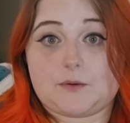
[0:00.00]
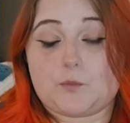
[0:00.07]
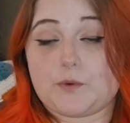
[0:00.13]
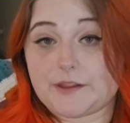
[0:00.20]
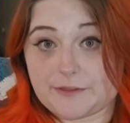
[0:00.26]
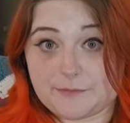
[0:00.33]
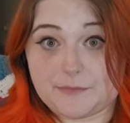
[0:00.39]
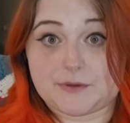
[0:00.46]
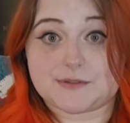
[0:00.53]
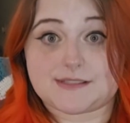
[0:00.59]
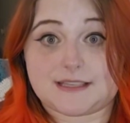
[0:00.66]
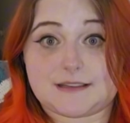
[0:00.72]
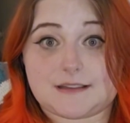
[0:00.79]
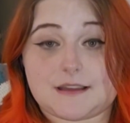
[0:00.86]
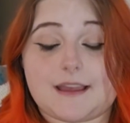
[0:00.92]
with
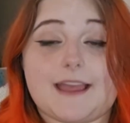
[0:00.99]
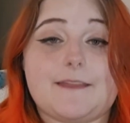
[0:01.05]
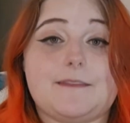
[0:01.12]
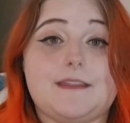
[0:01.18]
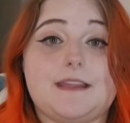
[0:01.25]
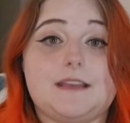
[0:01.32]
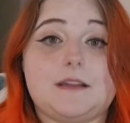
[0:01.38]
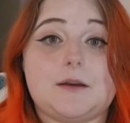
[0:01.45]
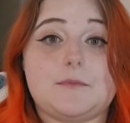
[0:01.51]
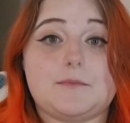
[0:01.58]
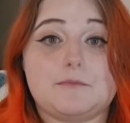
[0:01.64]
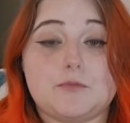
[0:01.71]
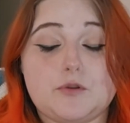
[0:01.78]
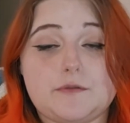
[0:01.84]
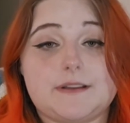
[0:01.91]
music and then
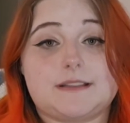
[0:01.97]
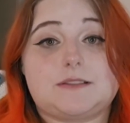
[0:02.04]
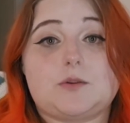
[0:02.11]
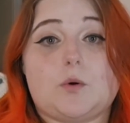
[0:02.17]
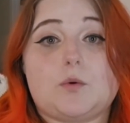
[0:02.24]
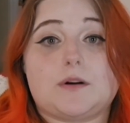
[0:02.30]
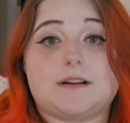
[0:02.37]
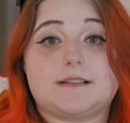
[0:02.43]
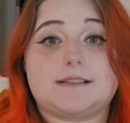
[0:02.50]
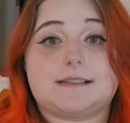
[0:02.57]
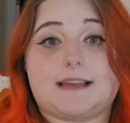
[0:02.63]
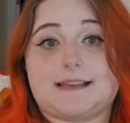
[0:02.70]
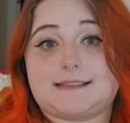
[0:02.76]
moving towards